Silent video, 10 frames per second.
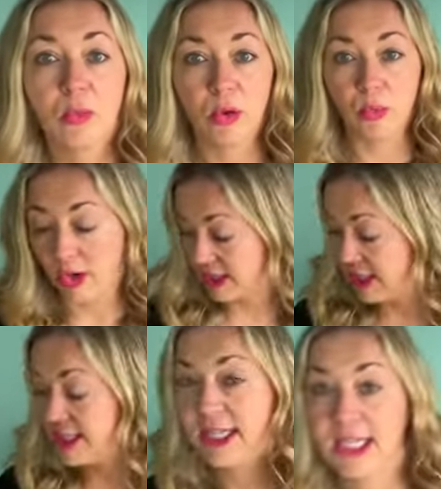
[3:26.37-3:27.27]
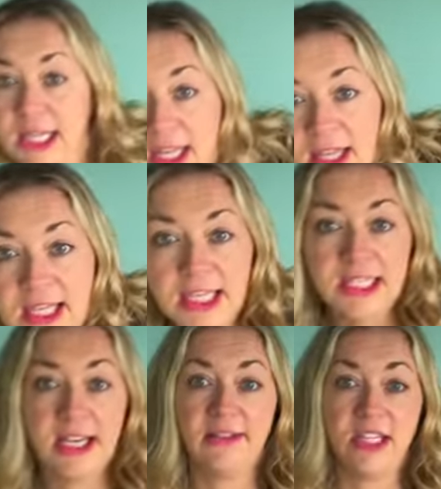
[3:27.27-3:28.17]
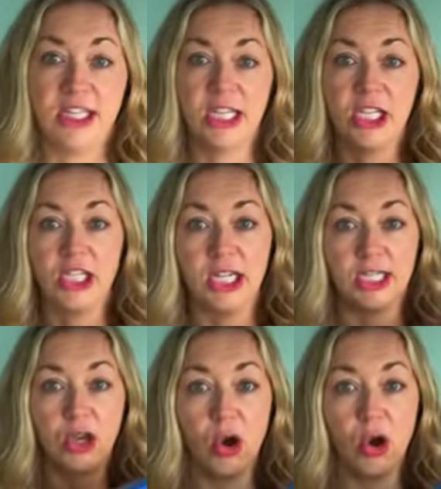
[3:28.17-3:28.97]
will want to see these safety data sheets